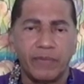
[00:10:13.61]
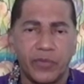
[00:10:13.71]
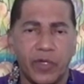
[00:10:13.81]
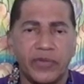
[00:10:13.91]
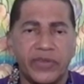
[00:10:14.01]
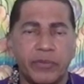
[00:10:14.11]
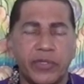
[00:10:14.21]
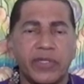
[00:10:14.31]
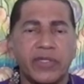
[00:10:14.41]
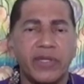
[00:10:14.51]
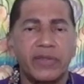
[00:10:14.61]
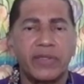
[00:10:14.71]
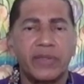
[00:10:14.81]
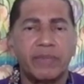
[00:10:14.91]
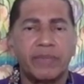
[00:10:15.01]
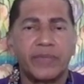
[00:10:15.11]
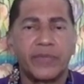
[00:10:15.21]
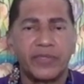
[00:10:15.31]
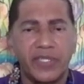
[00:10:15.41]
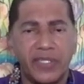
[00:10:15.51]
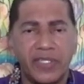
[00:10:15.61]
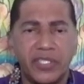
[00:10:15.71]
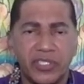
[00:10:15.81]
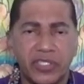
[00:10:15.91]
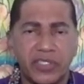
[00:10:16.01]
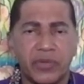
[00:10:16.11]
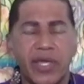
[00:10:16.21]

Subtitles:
wrote the book on the 13 indigenous